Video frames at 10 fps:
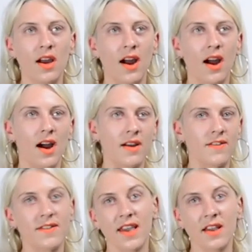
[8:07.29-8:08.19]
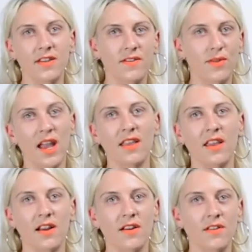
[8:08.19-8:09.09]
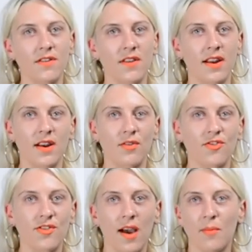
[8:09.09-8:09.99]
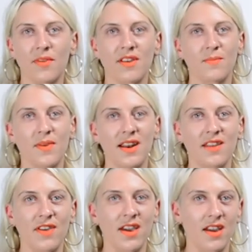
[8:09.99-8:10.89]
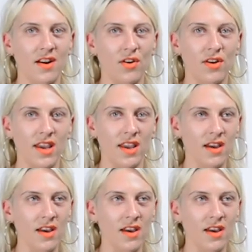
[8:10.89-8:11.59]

6, 10 years, and there were some that had been living here only